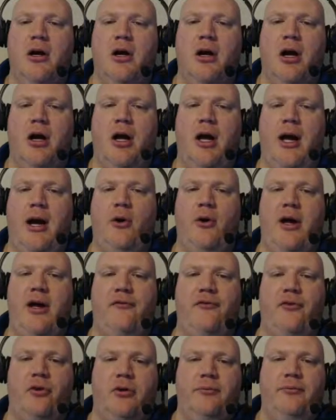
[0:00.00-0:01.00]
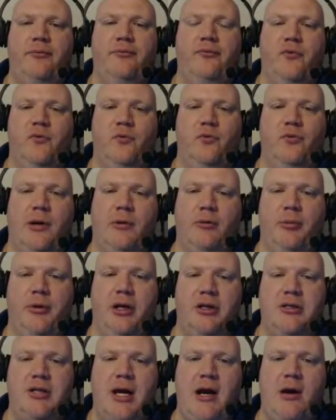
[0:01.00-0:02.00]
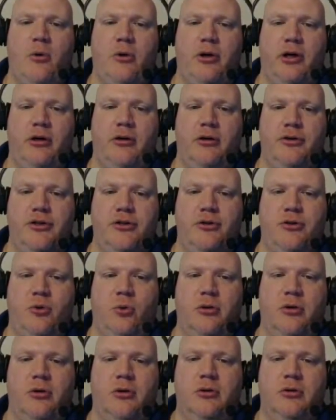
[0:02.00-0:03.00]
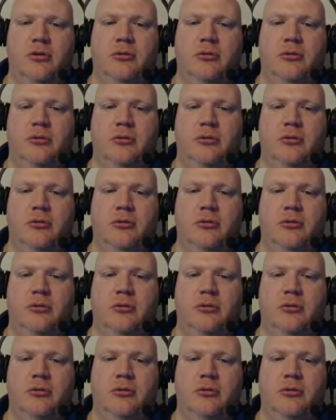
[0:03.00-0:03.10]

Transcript: However, there will be a tower here in this corner